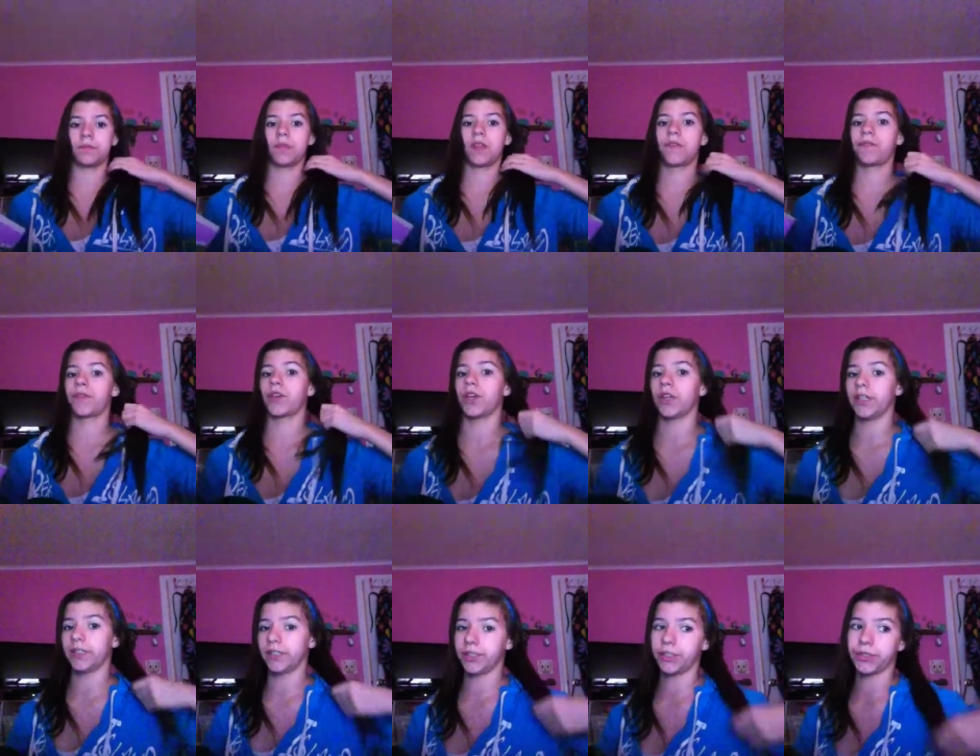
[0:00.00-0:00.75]
If you're
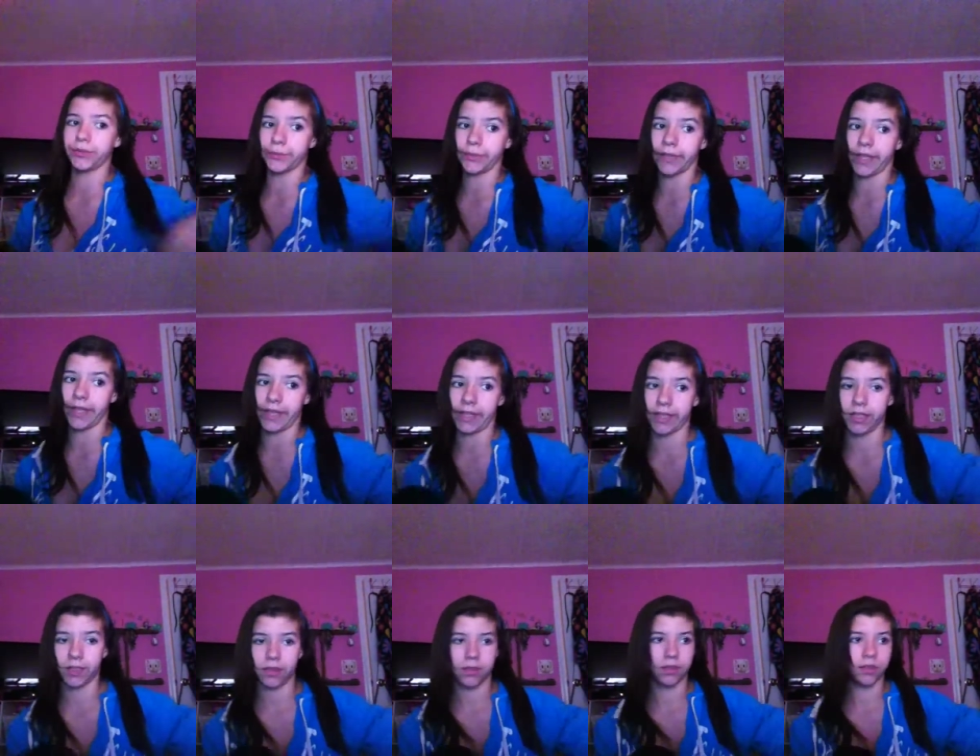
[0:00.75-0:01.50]
into,
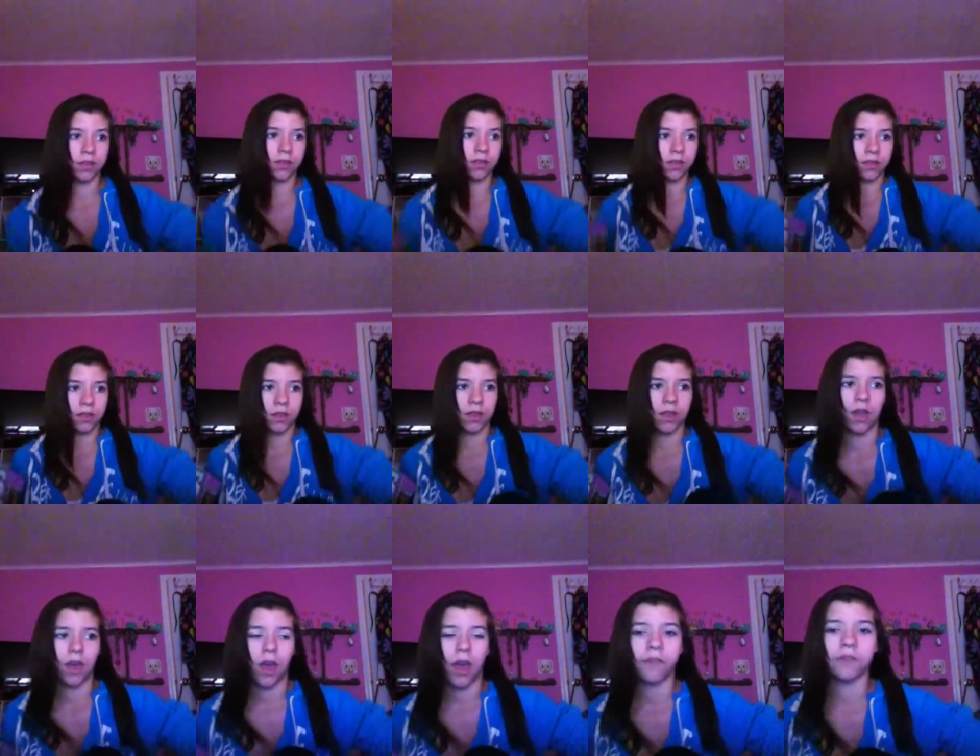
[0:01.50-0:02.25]
like,
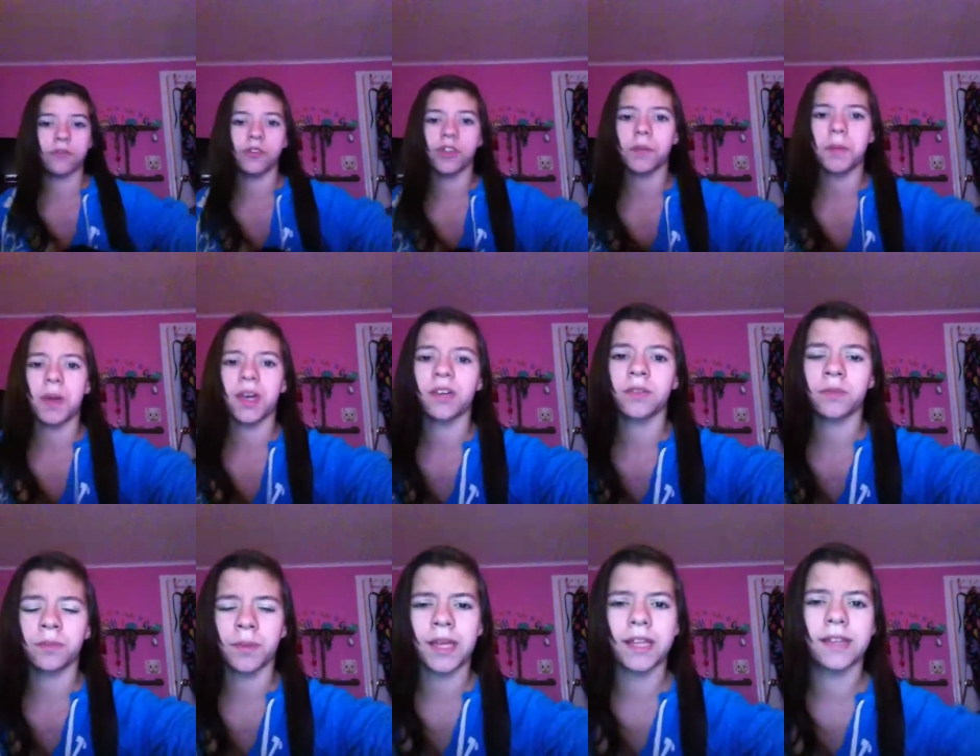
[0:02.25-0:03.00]
I really
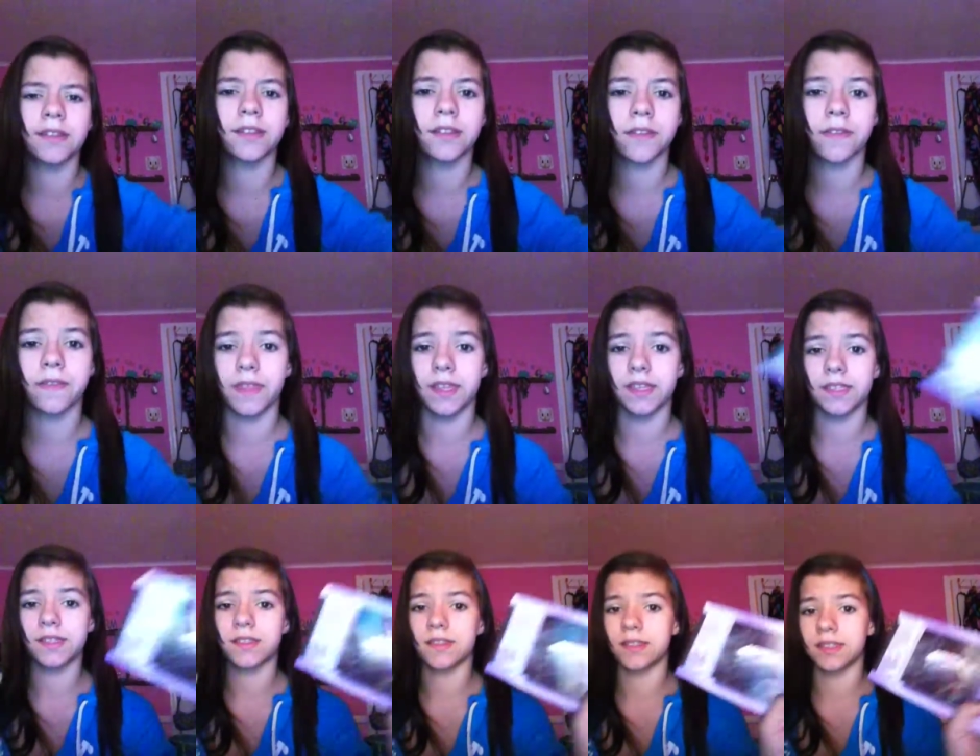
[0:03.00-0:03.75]
recommend
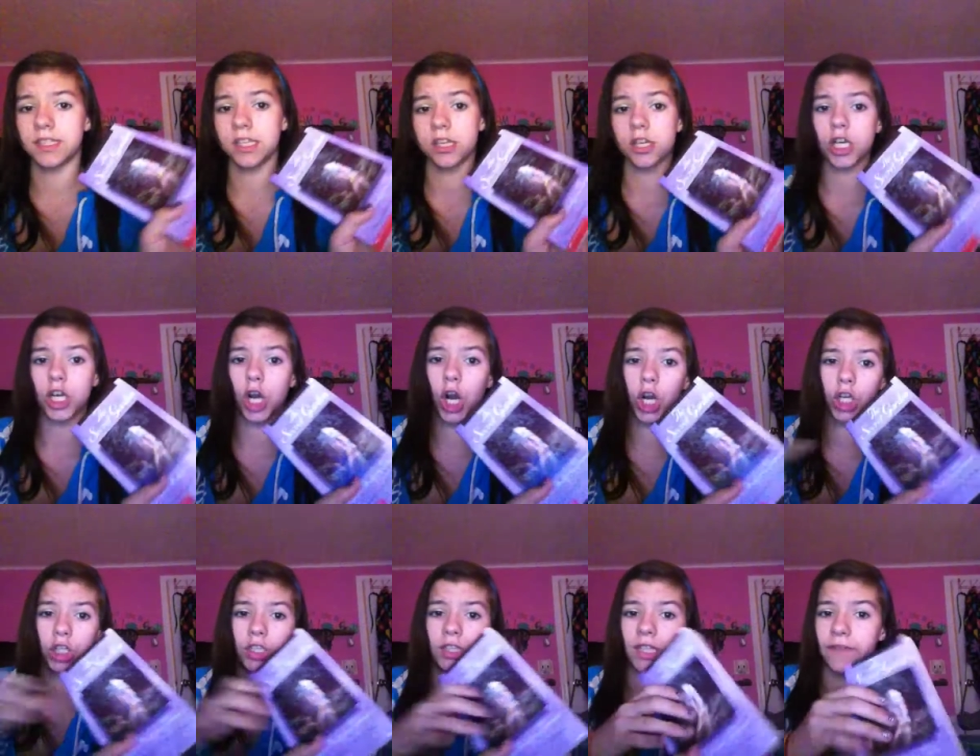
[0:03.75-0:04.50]
this, The Secret
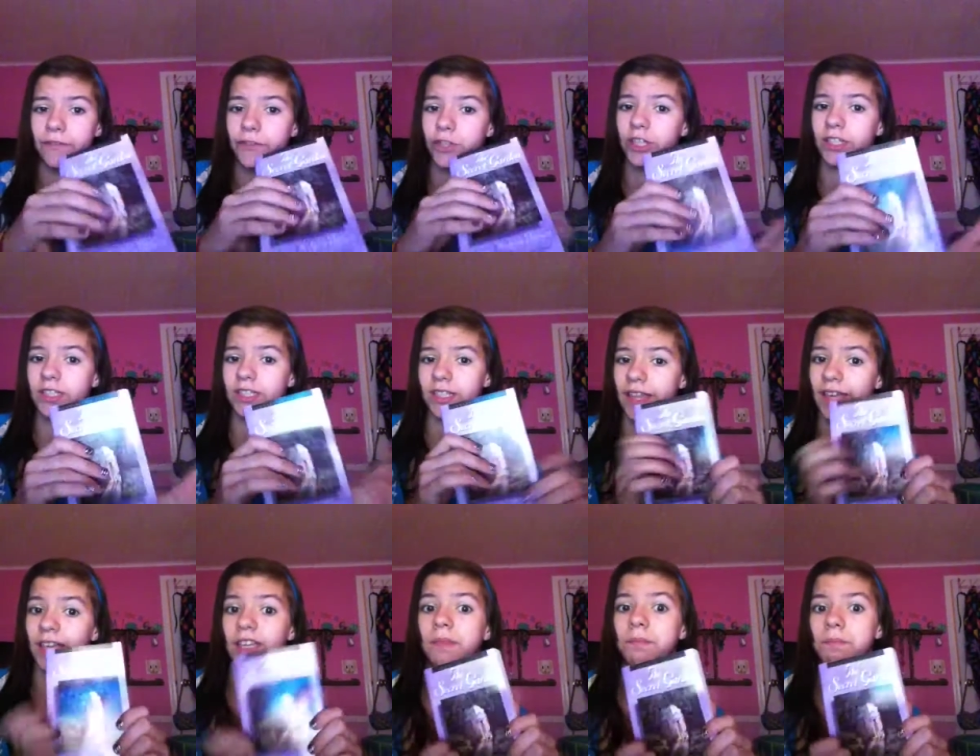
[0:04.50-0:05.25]
Garden, if you're into,
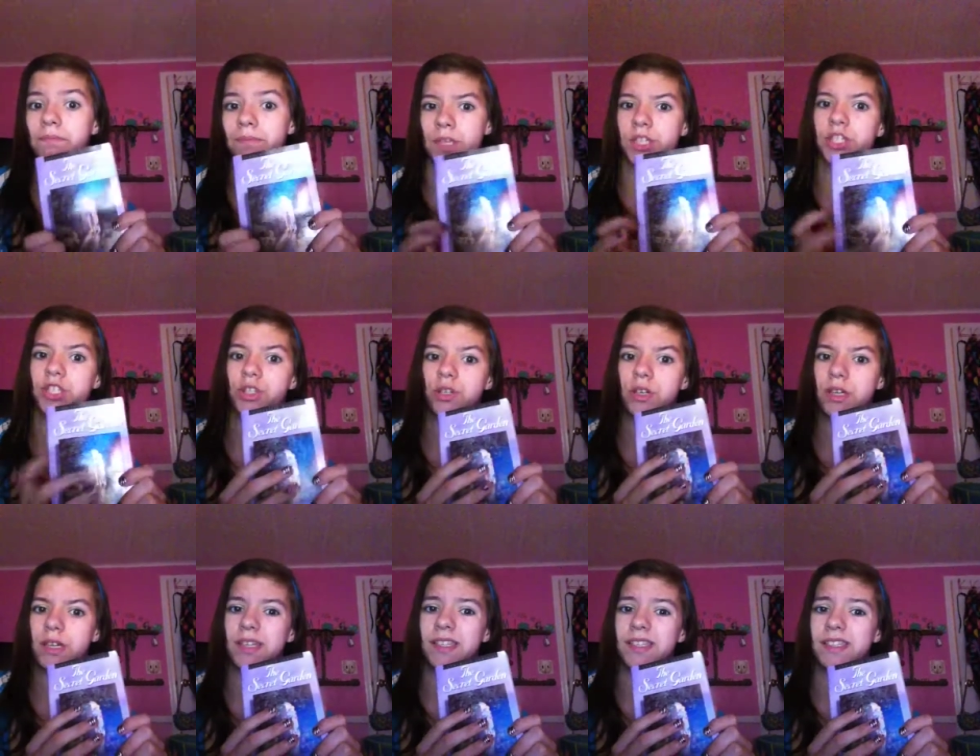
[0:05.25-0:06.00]
like,
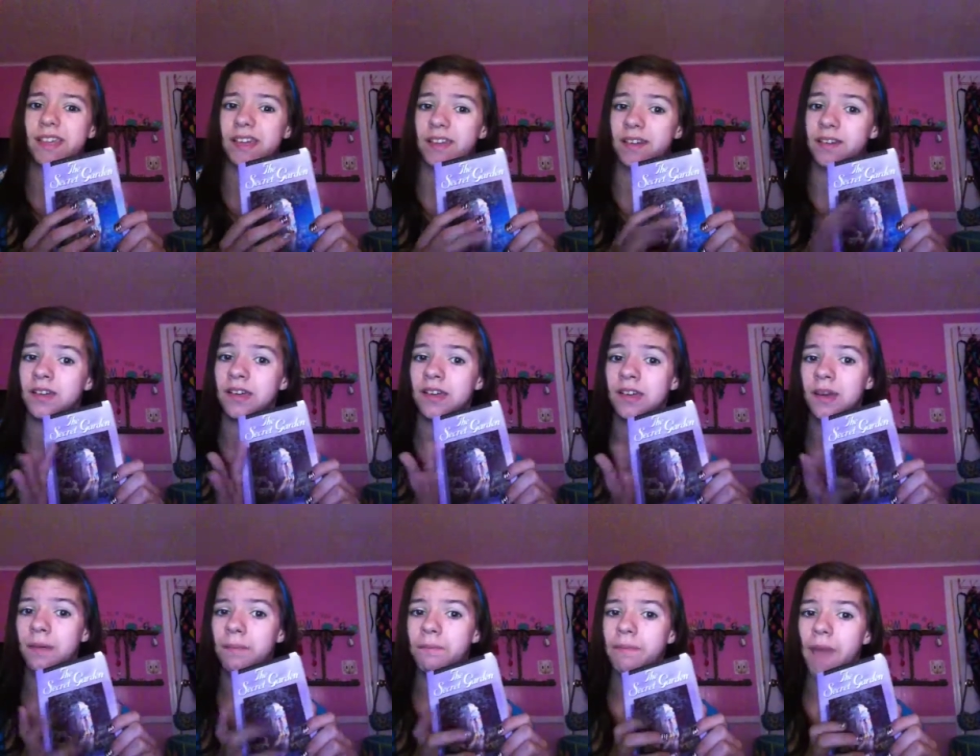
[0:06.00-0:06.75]
mysteries and
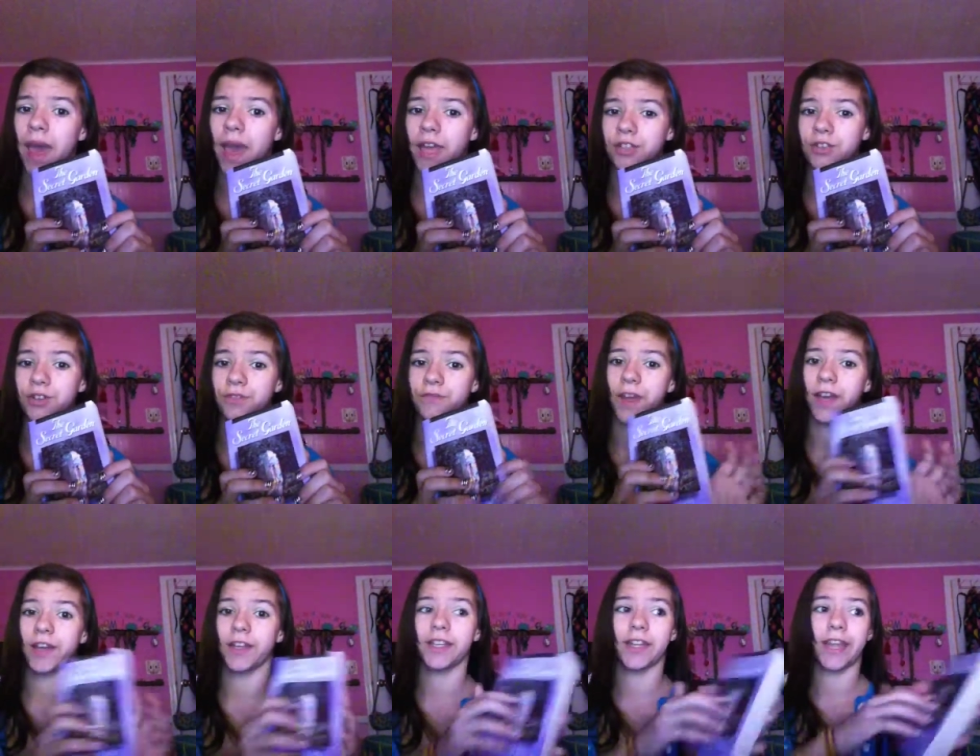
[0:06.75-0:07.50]
magical
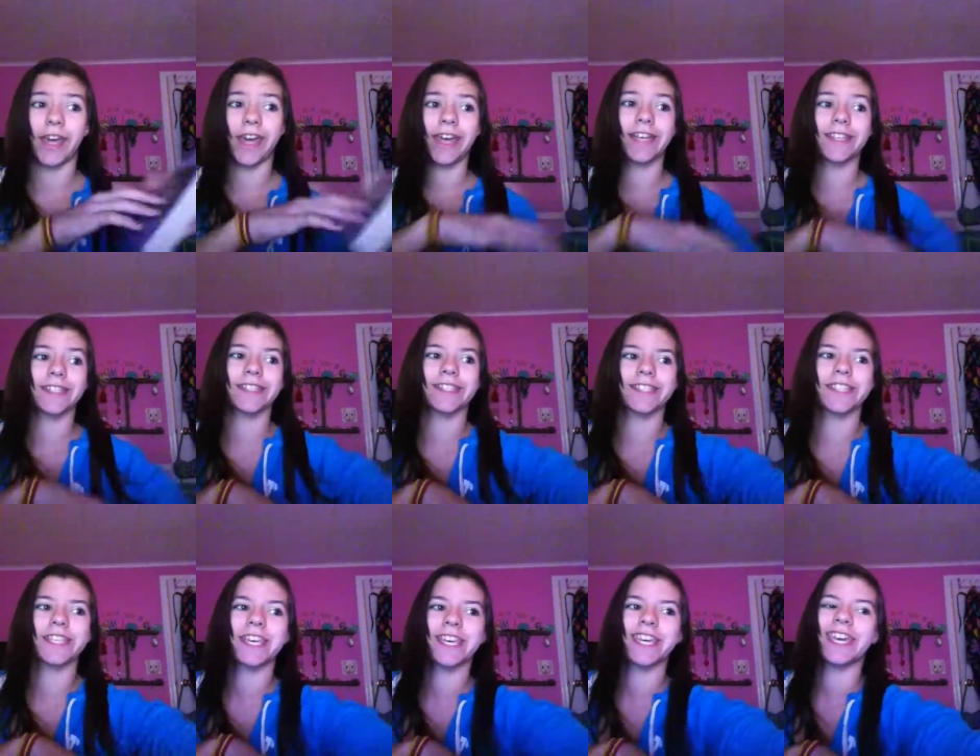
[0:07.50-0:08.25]
fairy
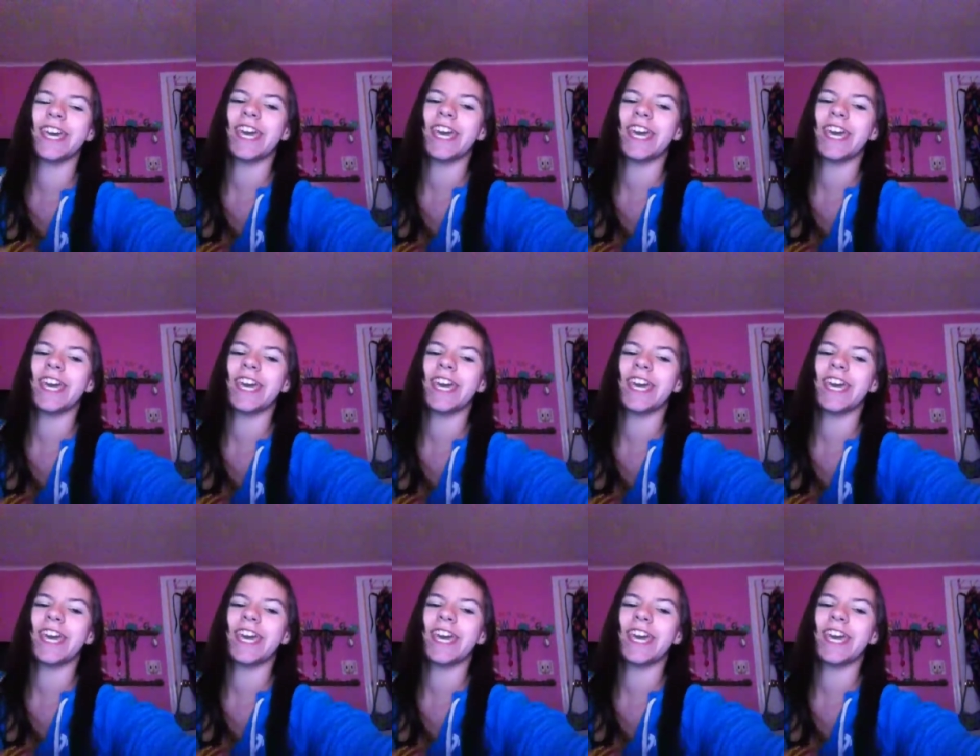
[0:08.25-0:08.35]
lands.